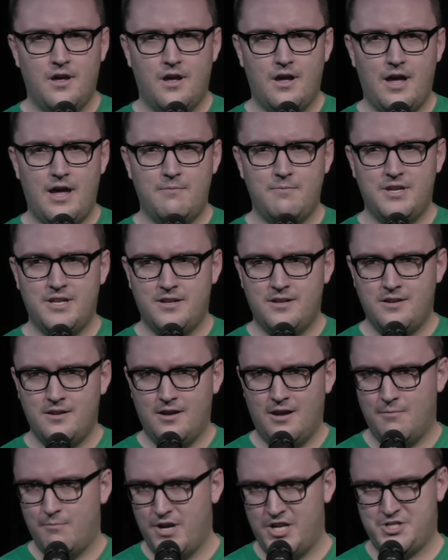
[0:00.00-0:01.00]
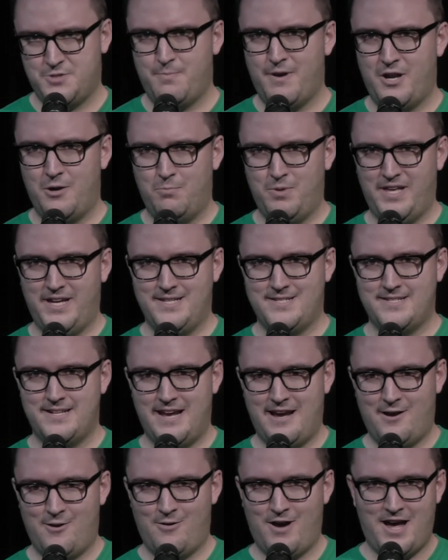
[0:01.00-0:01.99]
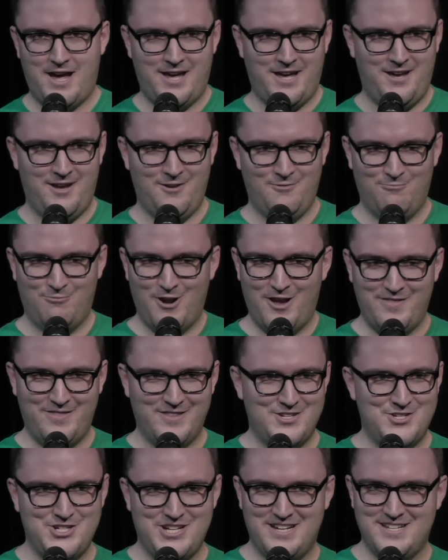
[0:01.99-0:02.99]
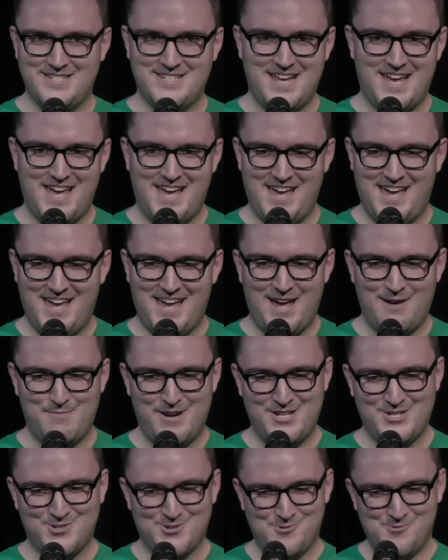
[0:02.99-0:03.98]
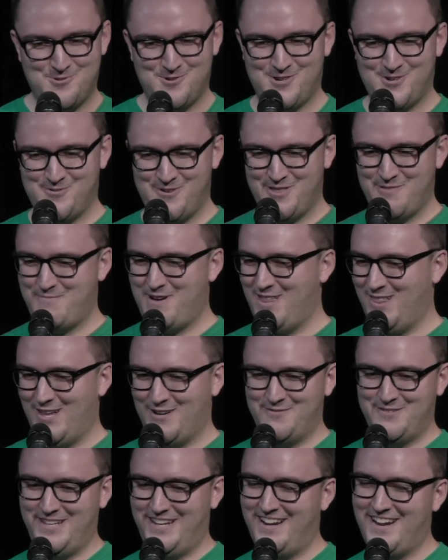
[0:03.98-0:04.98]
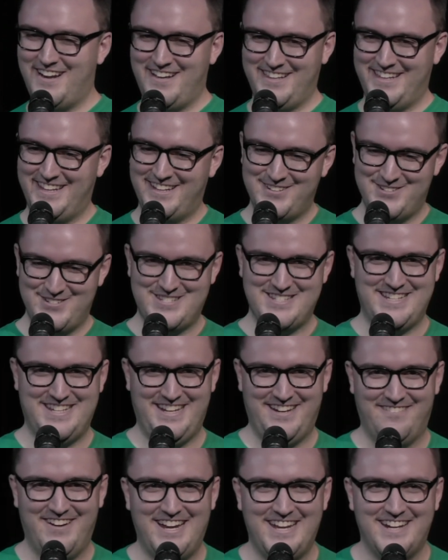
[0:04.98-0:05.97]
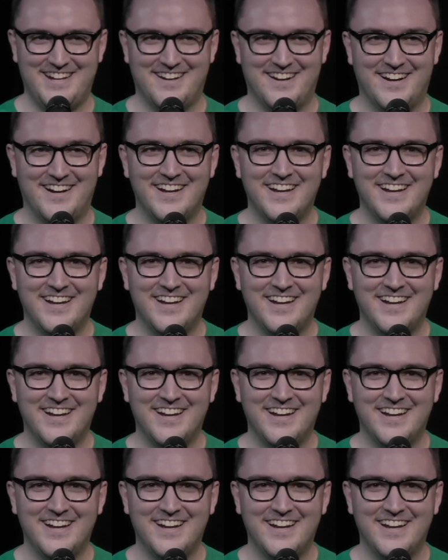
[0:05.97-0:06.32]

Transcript: I'm in a much better place now. I run the GSA at my school with my lovely colleague who's sitting right here.